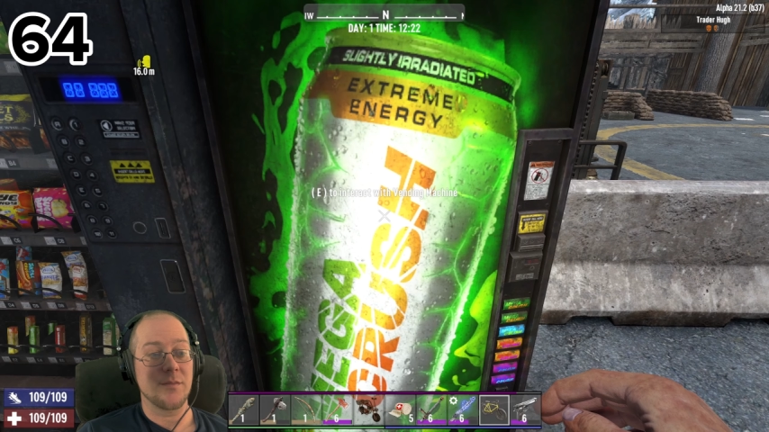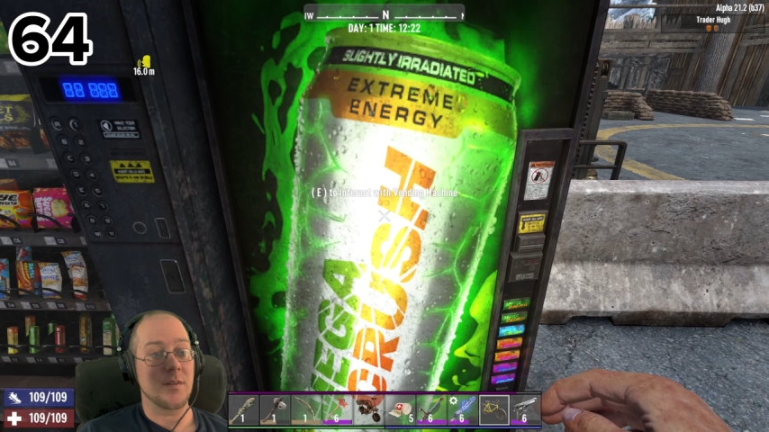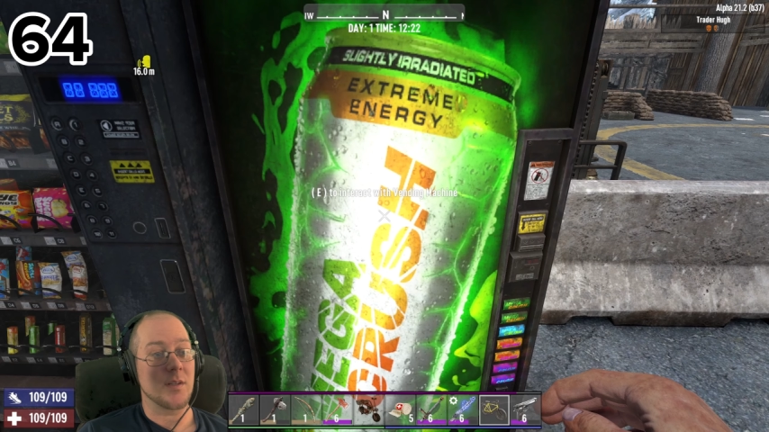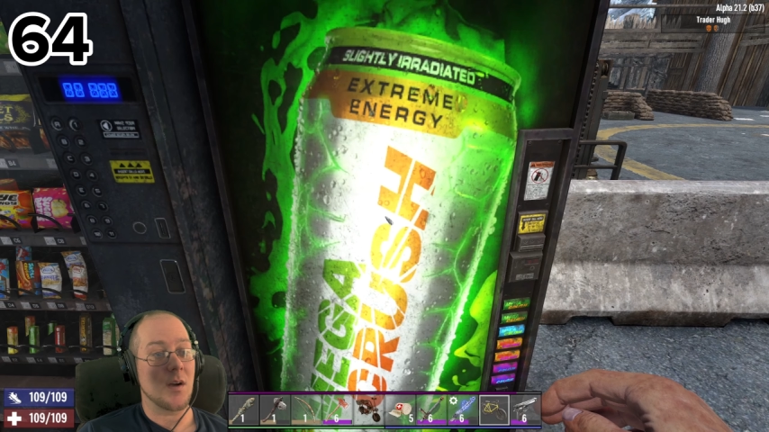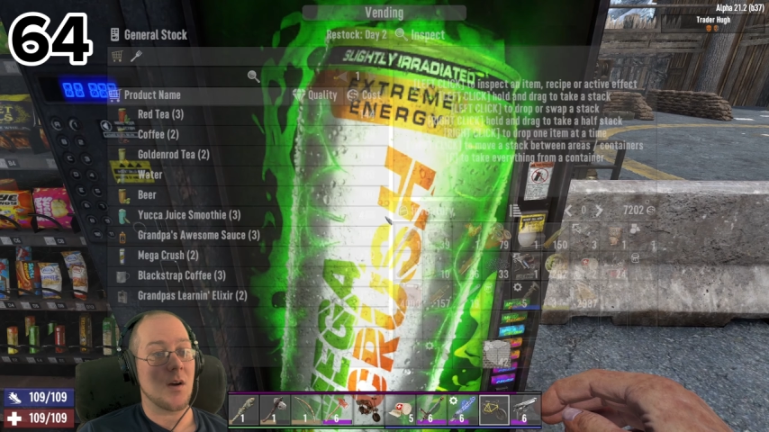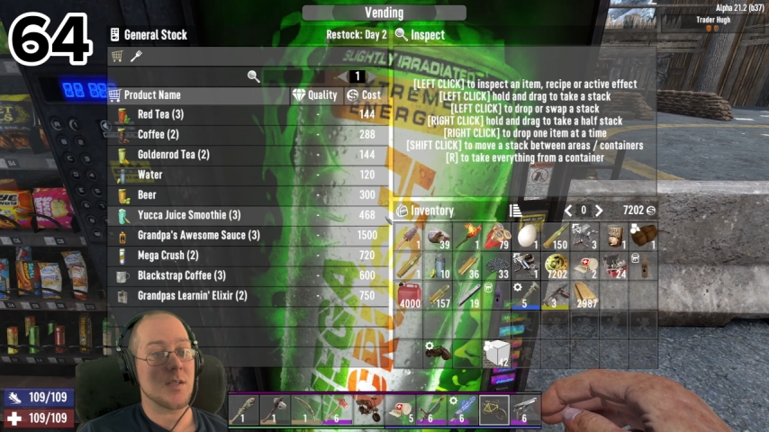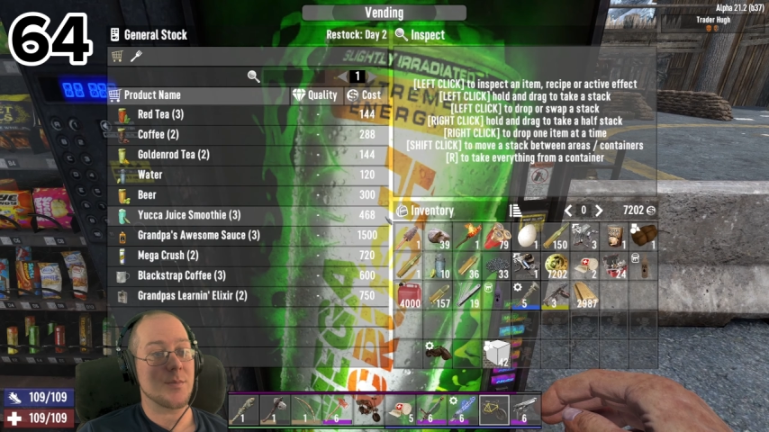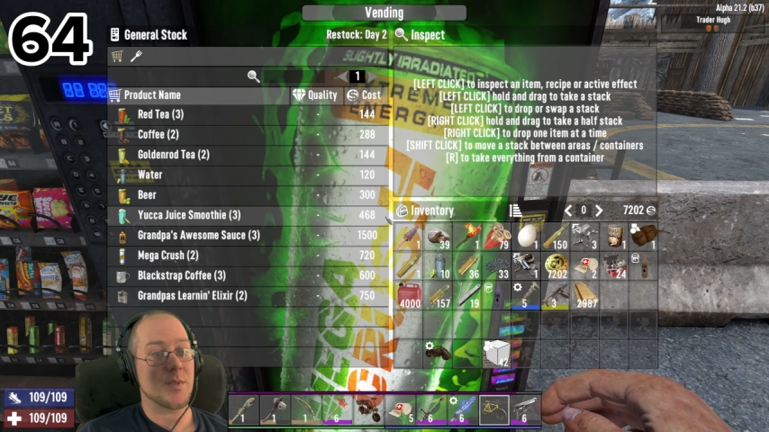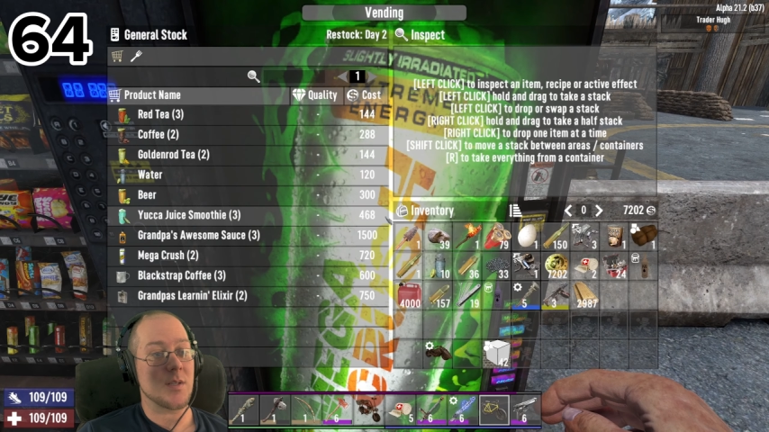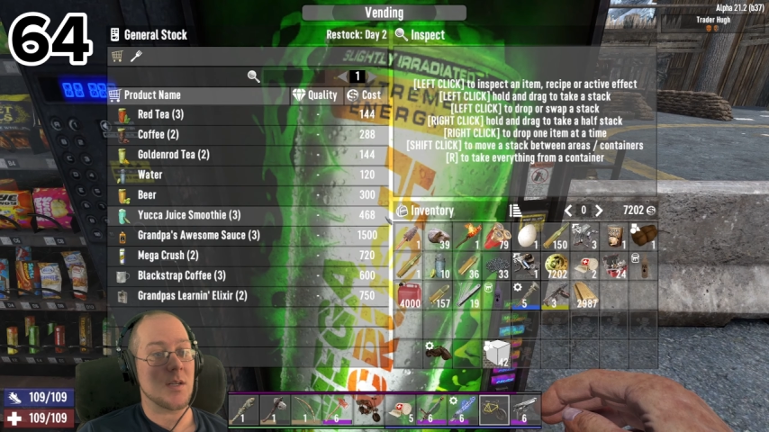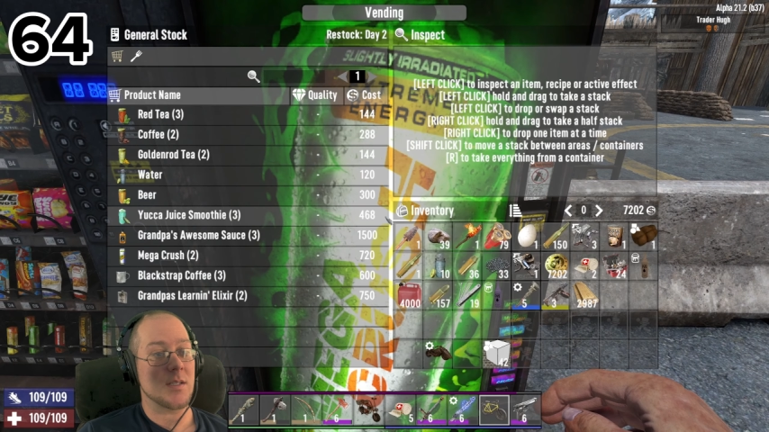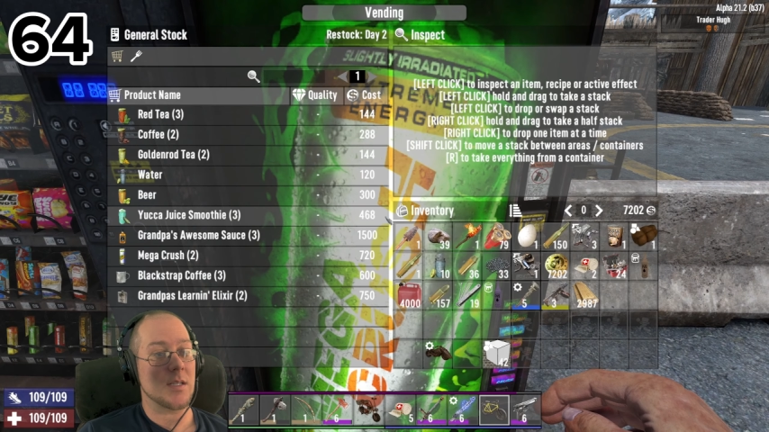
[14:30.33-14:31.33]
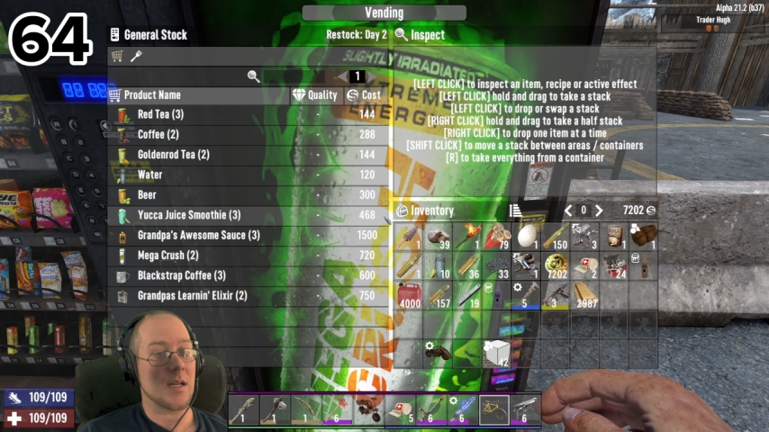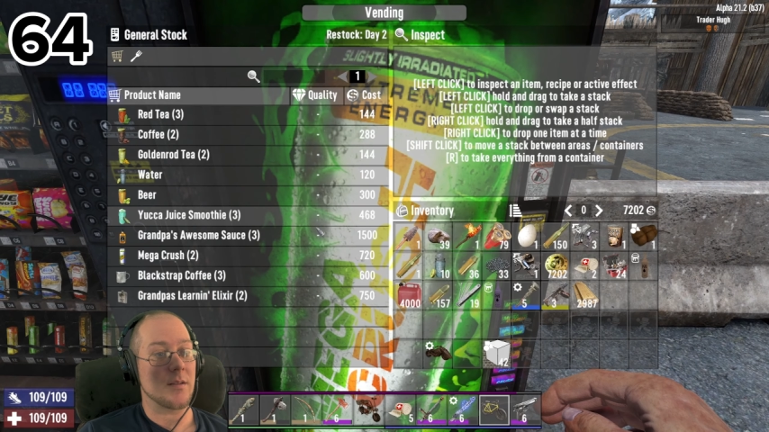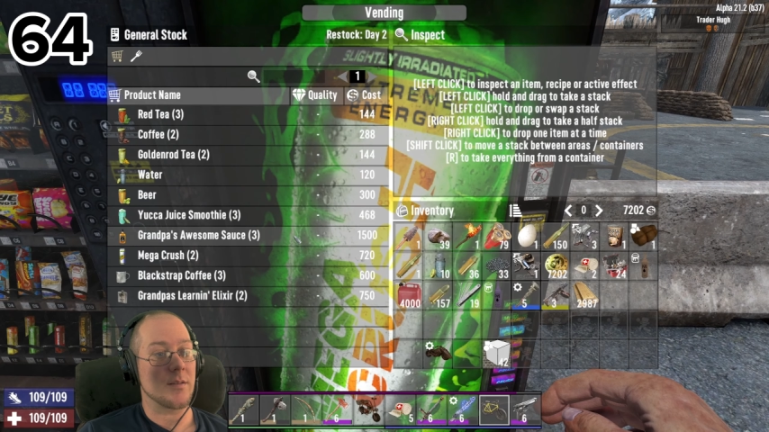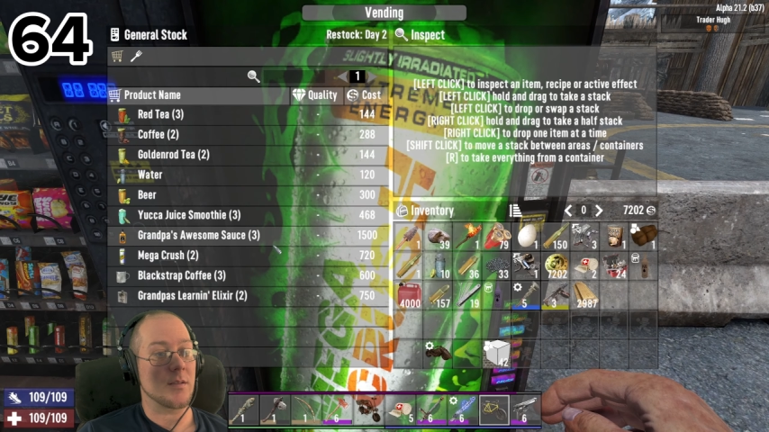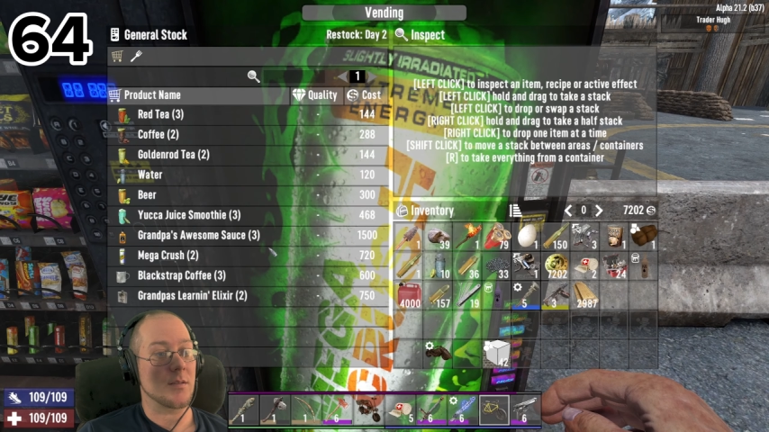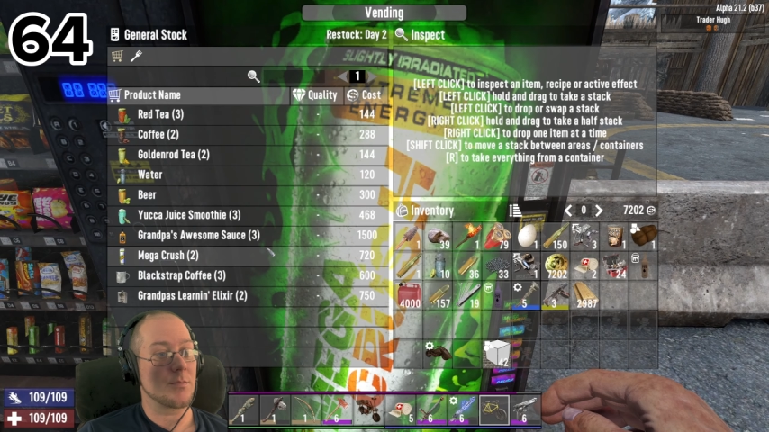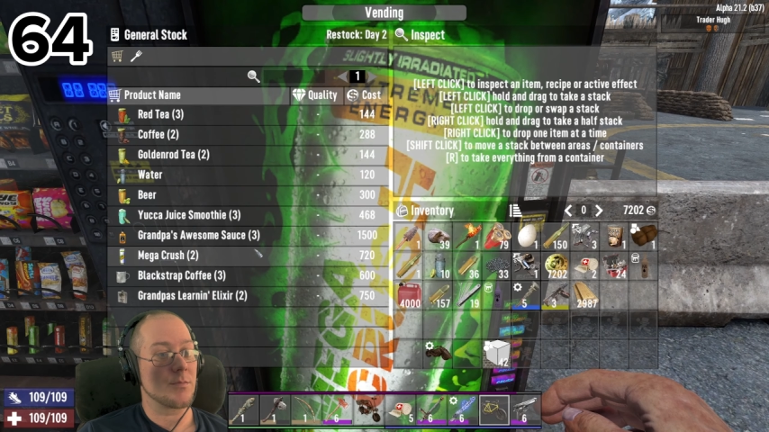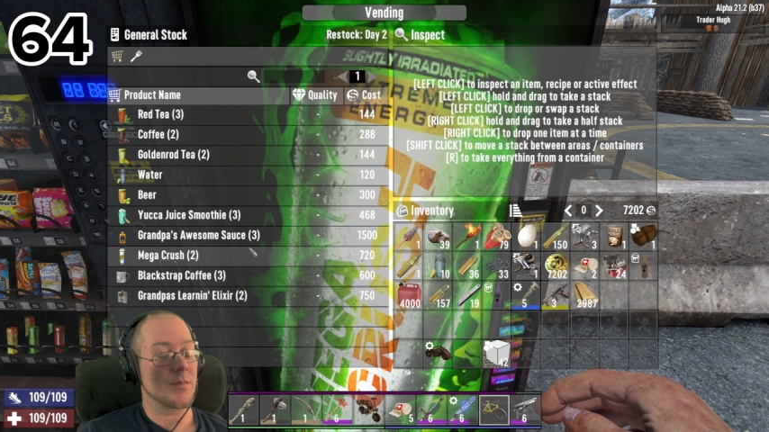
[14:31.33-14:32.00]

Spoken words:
can get awesome sauce out of the